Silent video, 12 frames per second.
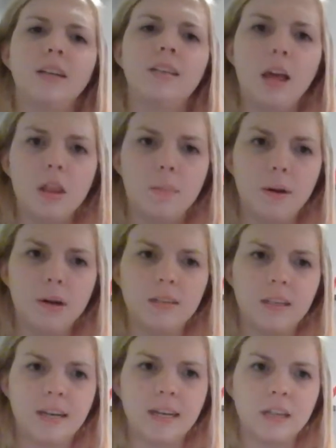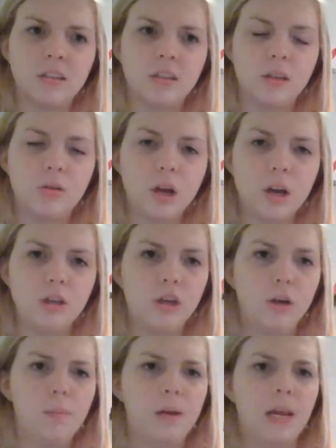Tell the person next to you. Talk to
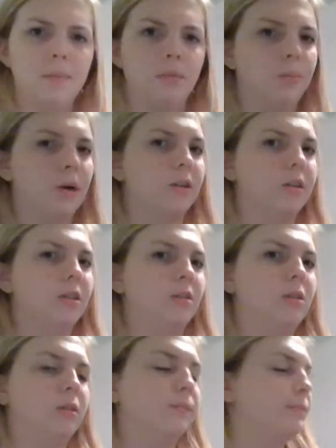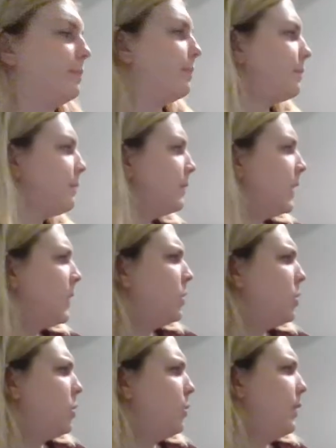your table partners.
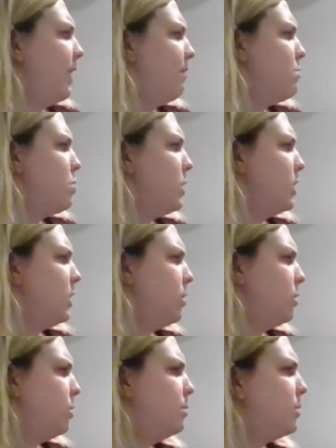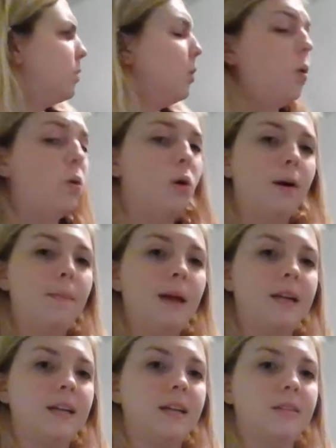Do we have more cubes or
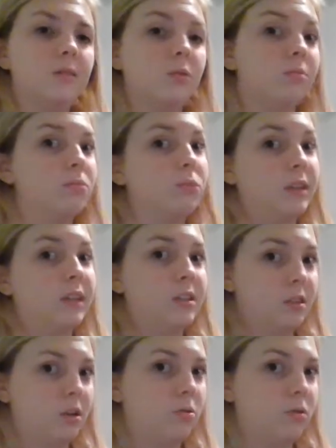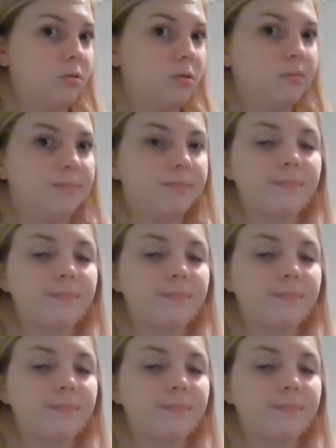pennies? Or really circles.